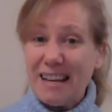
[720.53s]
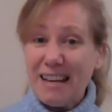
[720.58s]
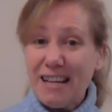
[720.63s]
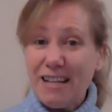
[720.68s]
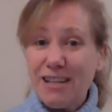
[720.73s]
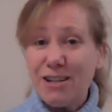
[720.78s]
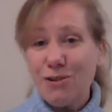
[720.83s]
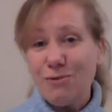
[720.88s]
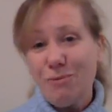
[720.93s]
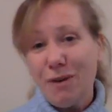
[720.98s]
day
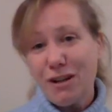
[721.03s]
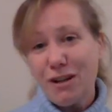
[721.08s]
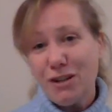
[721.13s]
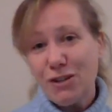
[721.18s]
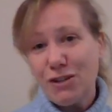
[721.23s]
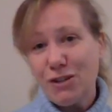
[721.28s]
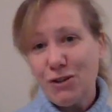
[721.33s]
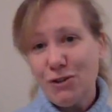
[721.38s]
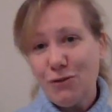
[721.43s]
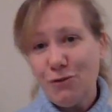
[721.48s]
to
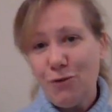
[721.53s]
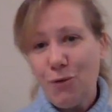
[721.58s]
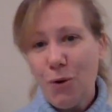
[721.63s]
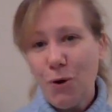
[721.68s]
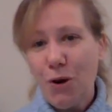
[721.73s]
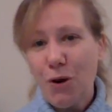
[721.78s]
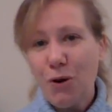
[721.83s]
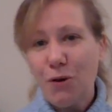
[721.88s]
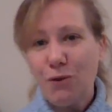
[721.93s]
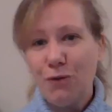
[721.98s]
register
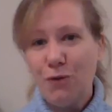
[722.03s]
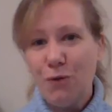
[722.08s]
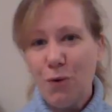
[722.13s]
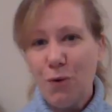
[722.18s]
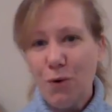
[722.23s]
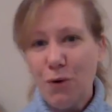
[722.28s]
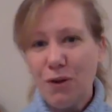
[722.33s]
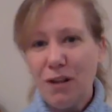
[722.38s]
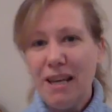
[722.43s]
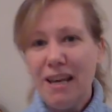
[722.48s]
for
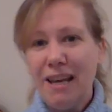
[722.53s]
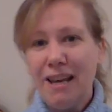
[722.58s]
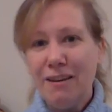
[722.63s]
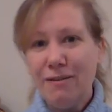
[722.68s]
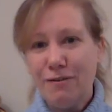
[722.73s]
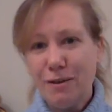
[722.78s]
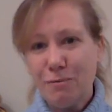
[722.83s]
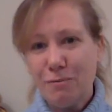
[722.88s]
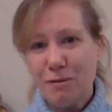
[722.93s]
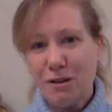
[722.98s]
the
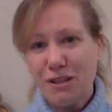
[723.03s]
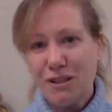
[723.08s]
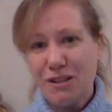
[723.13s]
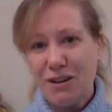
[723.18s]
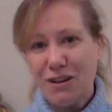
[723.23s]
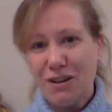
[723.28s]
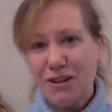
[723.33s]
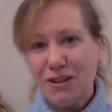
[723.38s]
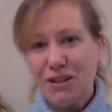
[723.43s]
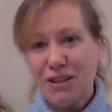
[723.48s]
infant
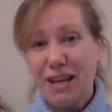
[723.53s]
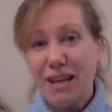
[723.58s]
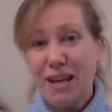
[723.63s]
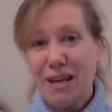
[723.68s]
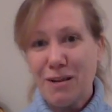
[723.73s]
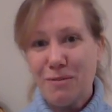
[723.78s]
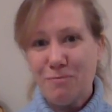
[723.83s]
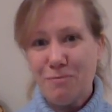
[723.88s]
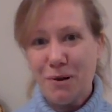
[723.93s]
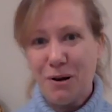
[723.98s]
massage
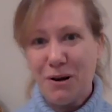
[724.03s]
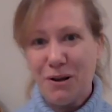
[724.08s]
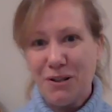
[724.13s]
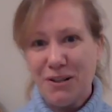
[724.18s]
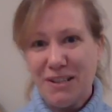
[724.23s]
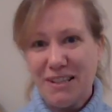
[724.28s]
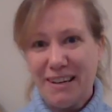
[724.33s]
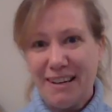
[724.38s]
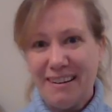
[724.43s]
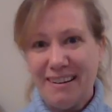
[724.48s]
in
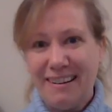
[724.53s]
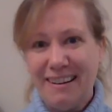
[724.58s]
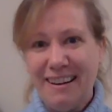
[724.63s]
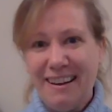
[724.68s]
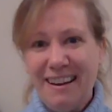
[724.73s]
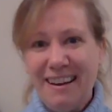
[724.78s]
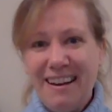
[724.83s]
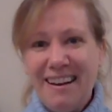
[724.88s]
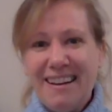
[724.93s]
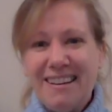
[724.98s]
person.
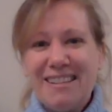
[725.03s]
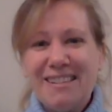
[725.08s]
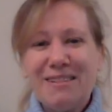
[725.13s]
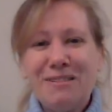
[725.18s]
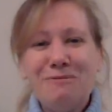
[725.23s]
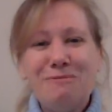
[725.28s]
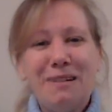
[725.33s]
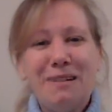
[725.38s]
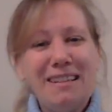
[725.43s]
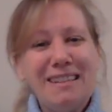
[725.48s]

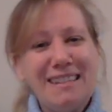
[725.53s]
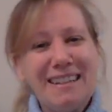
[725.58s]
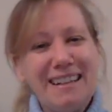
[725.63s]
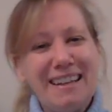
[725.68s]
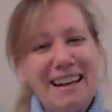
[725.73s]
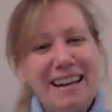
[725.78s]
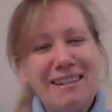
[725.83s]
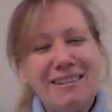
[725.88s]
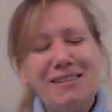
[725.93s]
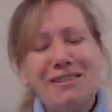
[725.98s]
So once
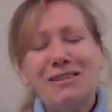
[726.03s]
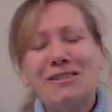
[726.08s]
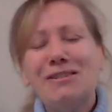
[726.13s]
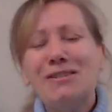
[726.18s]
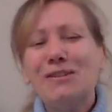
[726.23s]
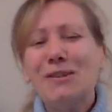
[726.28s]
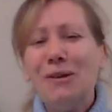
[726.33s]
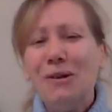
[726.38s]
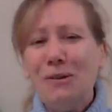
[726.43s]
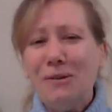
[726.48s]
again,
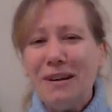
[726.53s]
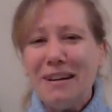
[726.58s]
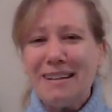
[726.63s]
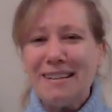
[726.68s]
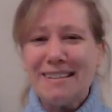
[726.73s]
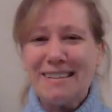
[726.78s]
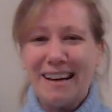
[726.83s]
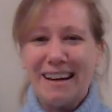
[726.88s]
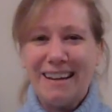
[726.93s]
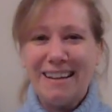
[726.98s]
so
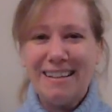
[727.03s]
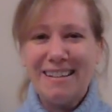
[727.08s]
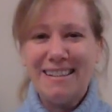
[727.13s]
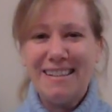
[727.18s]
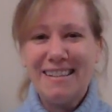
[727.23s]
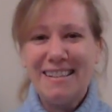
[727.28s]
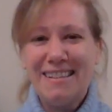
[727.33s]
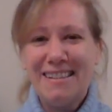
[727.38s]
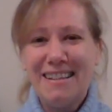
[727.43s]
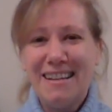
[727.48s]
excited
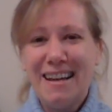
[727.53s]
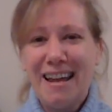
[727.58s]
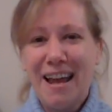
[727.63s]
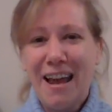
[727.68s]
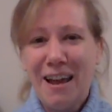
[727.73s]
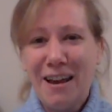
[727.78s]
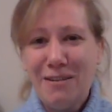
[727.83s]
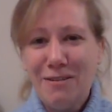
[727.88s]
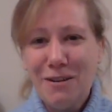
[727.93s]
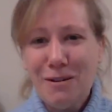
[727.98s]
to see
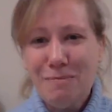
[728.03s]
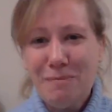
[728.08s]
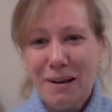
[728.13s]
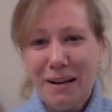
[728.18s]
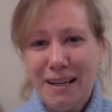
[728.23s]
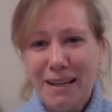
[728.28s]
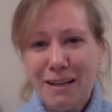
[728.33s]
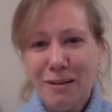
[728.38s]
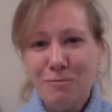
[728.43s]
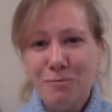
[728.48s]

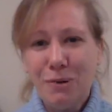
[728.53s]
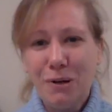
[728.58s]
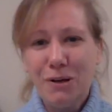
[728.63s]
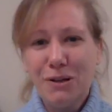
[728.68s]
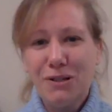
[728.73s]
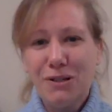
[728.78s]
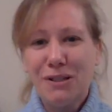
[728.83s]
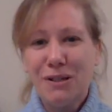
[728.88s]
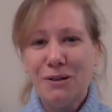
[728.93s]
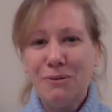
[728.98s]
everybody in
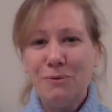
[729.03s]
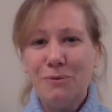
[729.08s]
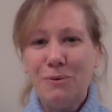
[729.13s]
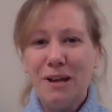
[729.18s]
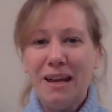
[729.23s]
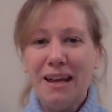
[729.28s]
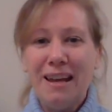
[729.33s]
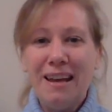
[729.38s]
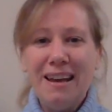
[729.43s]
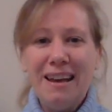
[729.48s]
person.
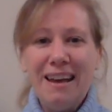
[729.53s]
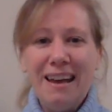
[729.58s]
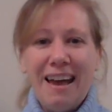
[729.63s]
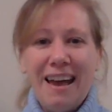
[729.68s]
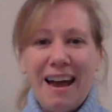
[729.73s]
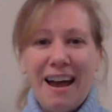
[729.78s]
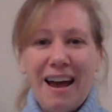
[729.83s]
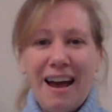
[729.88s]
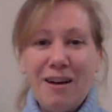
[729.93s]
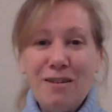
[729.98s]
We
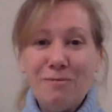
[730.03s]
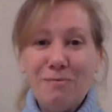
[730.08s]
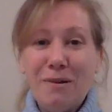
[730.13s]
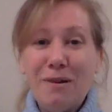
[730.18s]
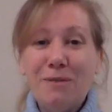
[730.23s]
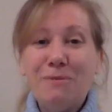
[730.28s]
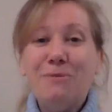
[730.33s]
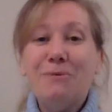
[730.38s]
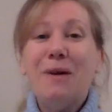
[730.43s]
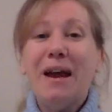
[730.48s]
have
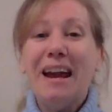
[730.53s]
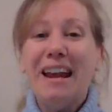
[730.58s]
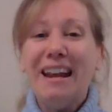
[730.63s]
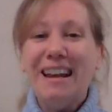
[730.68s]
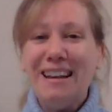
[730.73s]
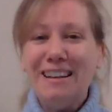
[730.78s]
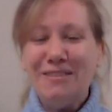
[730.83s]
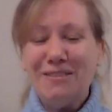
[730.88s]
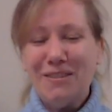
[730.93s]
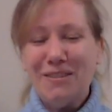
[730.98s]
been
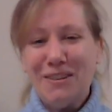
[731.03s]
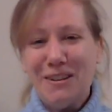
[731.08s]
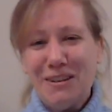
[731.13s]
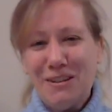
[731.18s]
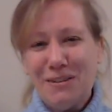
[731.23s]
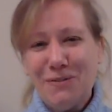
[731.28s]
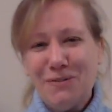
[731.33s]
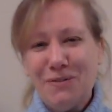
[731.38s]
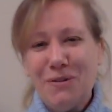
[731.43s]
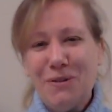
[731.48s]
waiting for
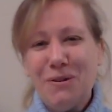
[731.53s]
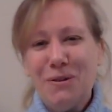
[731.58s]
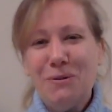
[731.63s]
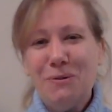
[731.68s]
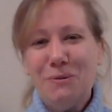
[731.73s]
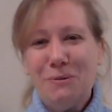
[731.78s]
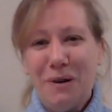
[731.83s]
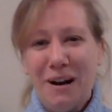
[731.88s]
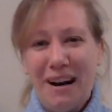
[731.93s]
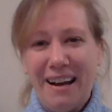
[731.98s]
this for a
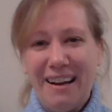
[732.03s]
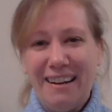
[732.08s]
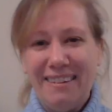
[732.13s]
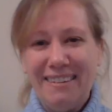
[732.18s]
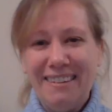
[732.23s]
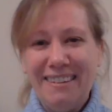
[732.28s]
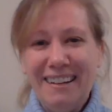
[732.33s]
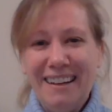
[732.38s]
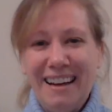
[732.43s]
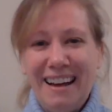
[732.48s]

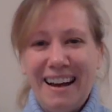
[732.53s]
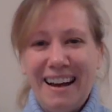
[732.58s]
while,